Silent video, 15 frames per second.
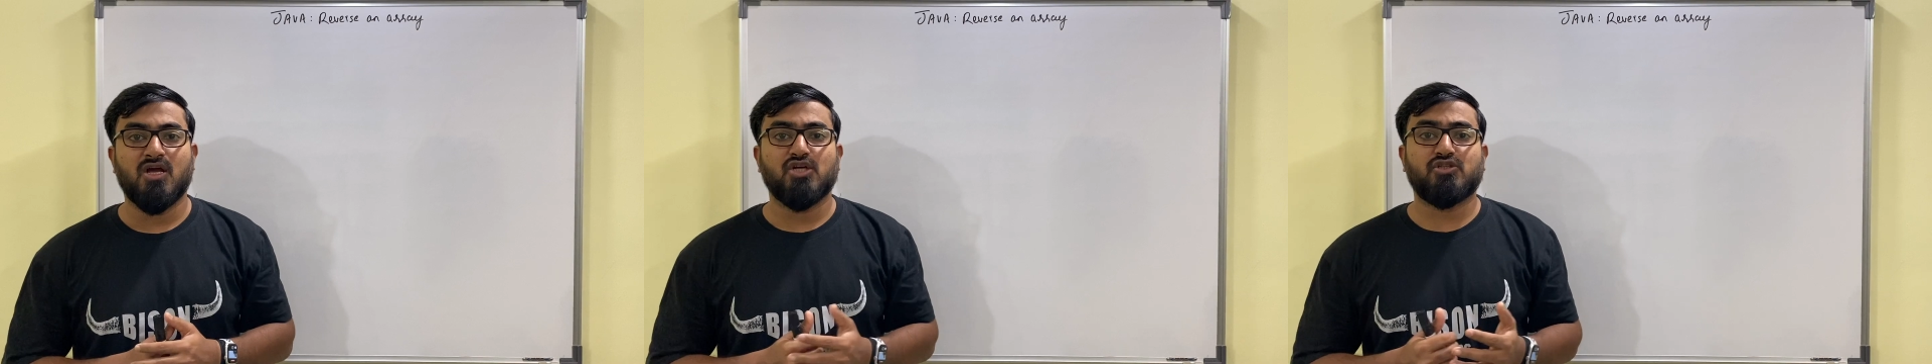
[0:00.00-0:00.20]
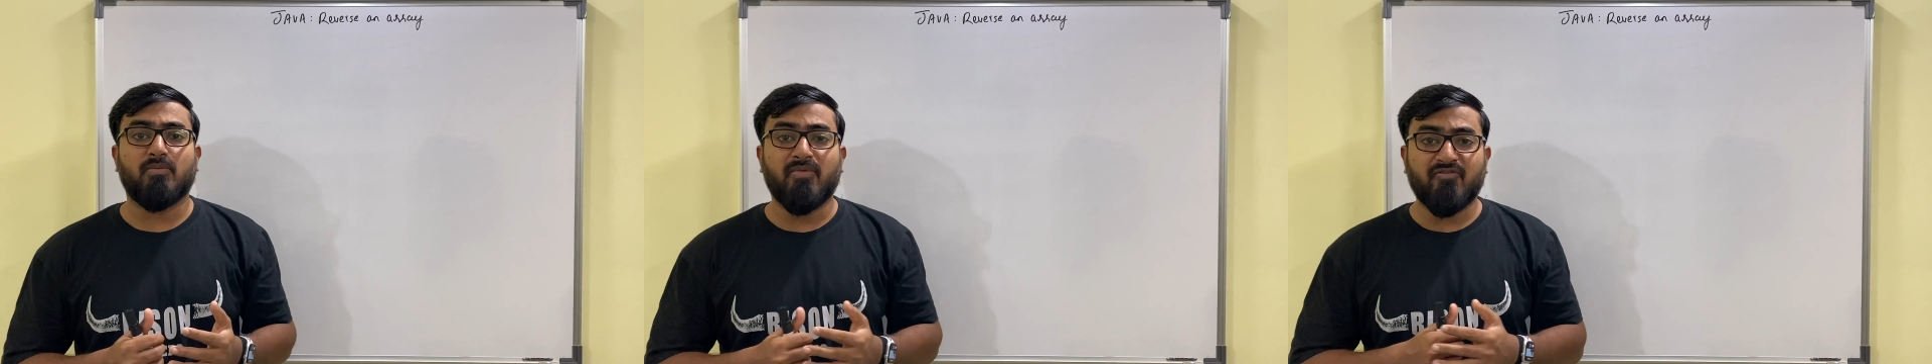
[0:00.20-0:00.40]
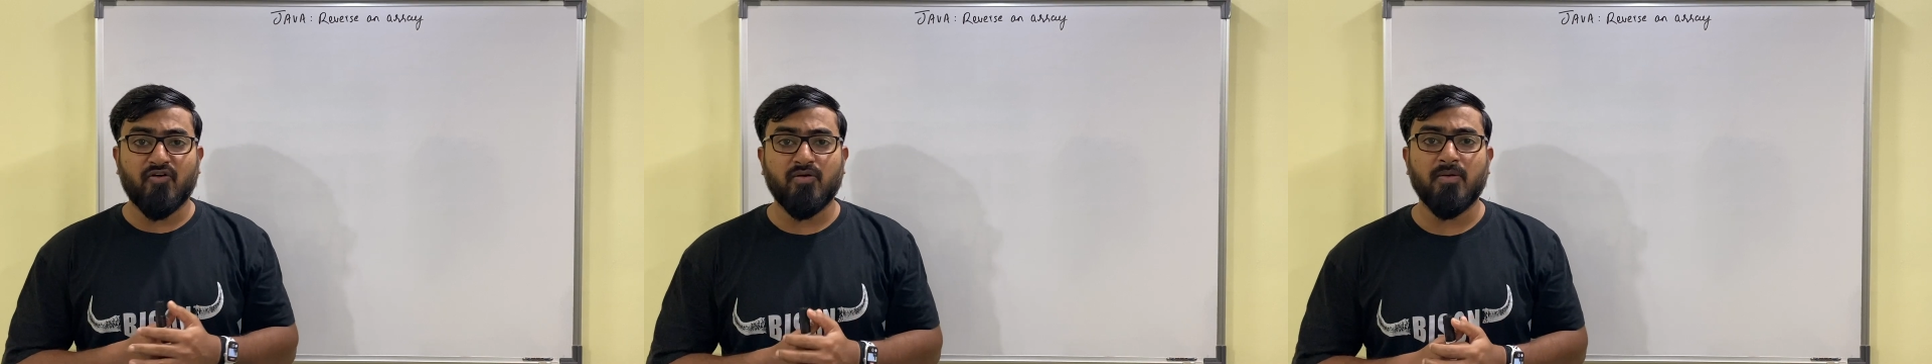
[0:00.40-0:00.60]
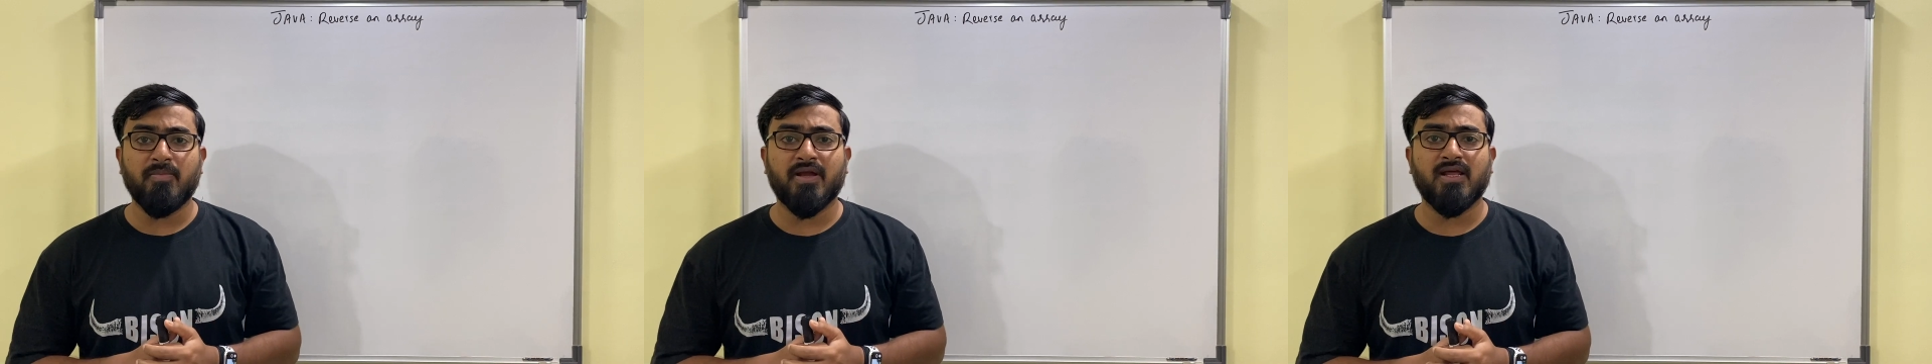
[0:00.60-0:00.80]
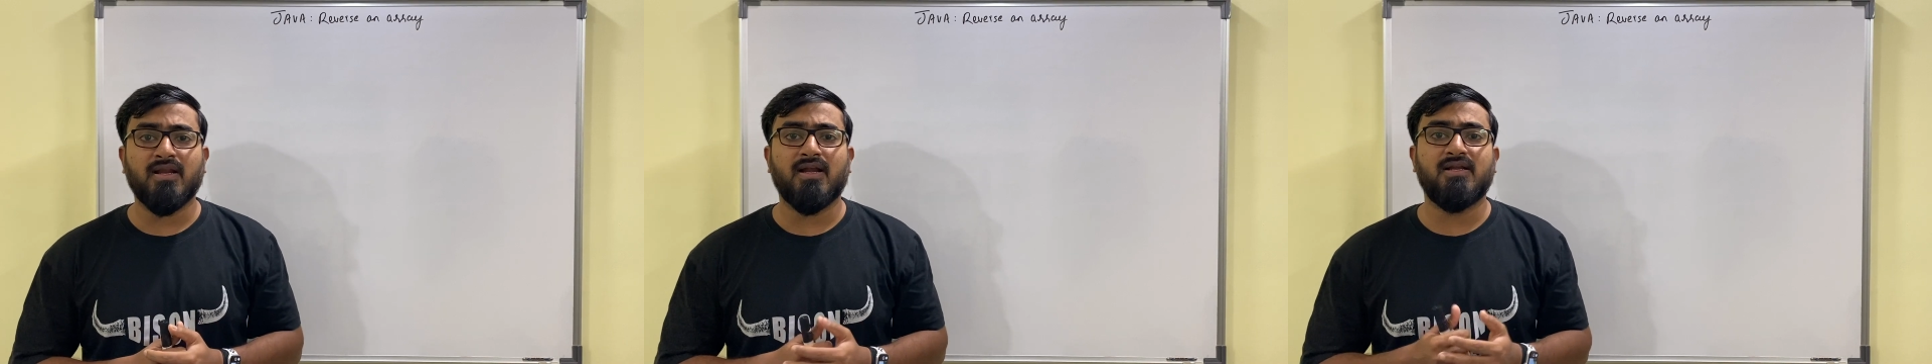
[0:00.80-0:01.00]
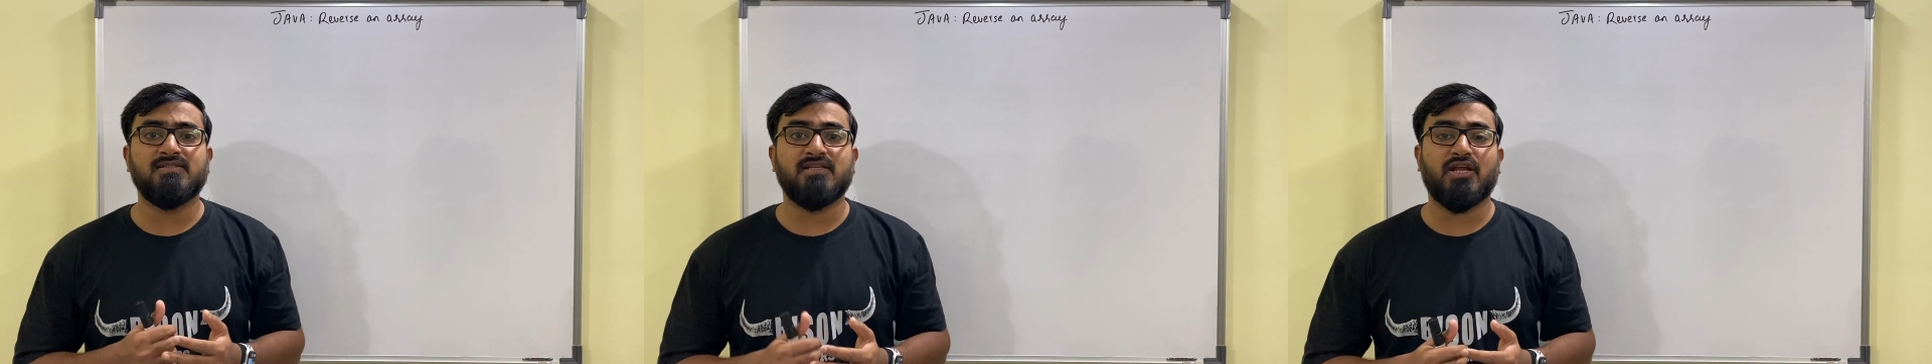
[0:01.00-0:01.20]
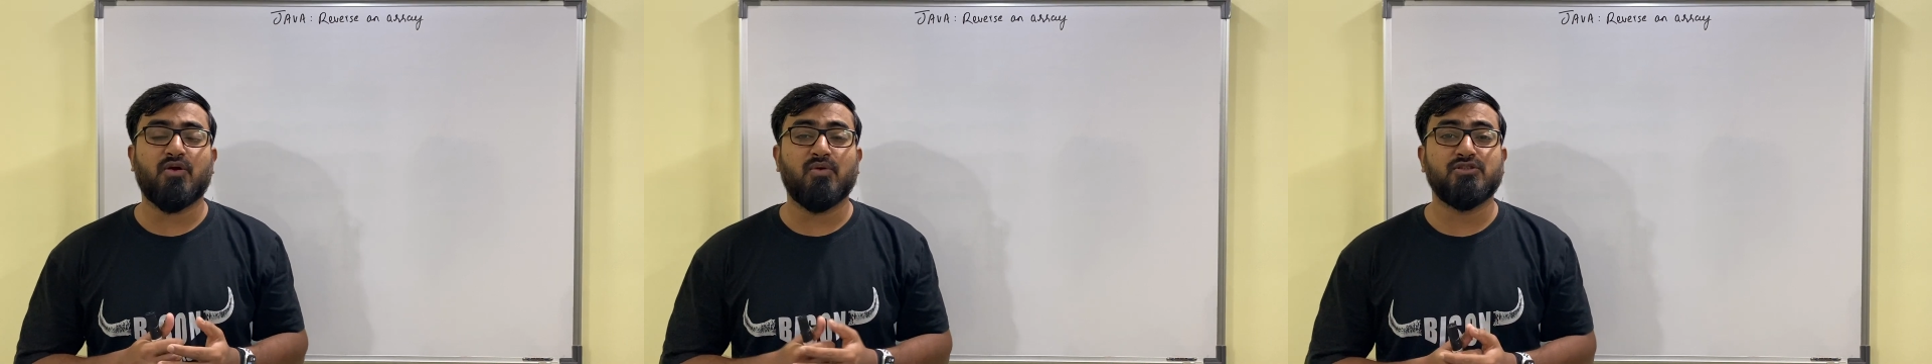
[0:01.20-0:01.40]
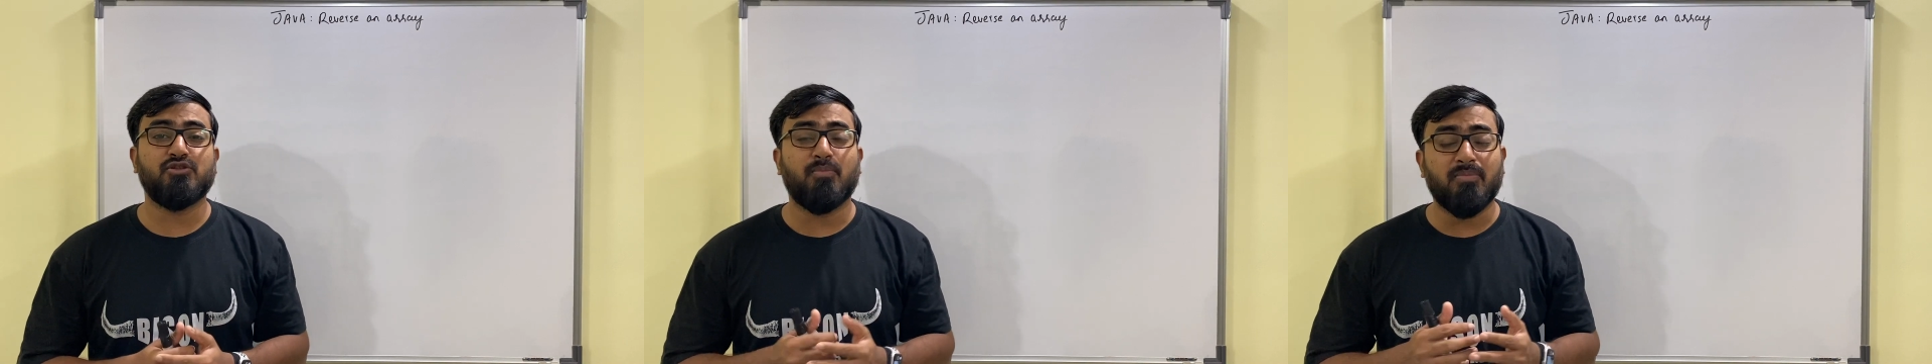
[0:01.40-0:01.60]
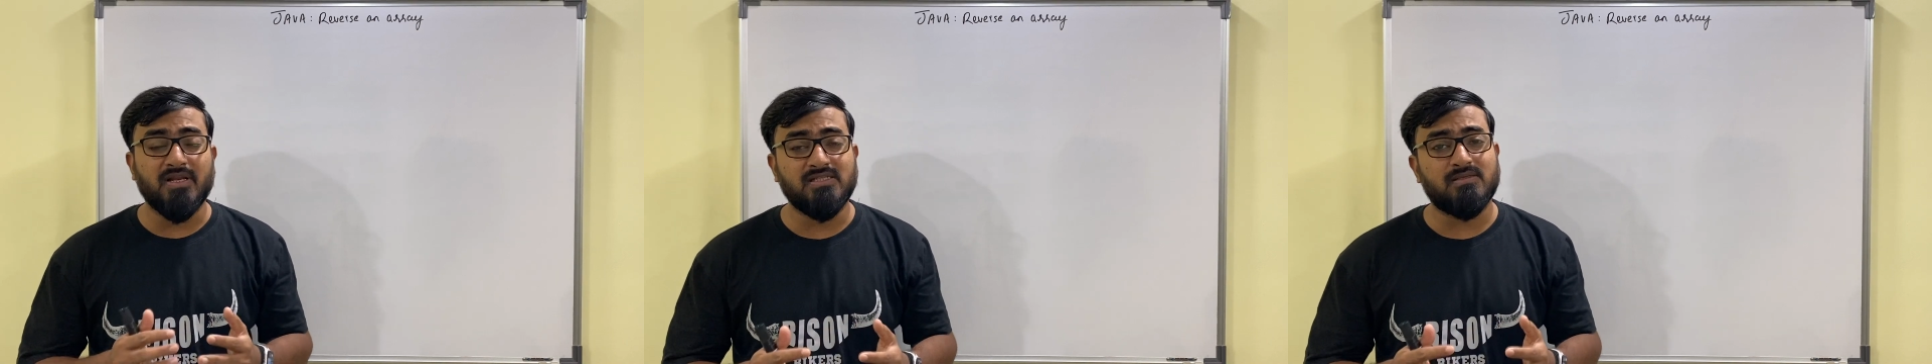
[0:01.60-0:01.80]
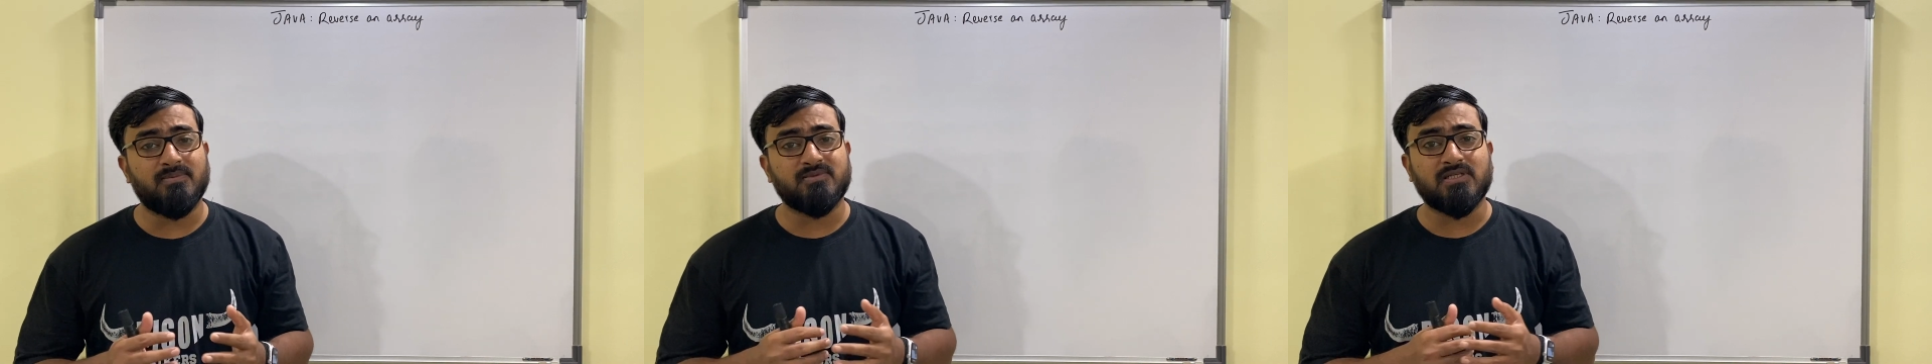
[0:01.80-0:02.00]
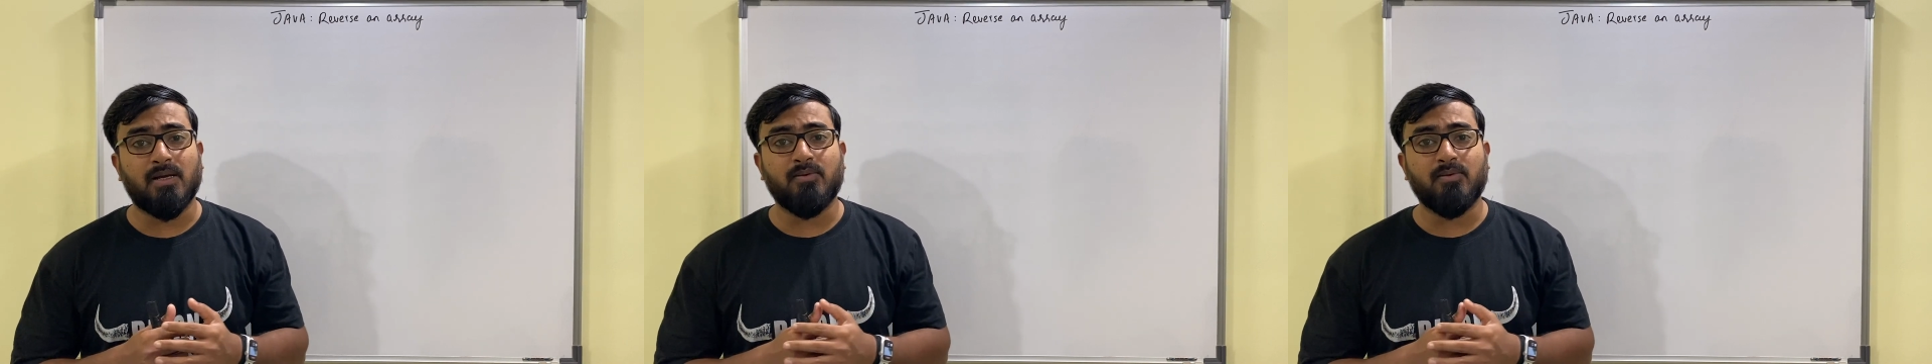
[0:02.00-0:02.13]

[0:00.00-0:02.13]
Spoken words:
So before we begin, it is a request to please subscribe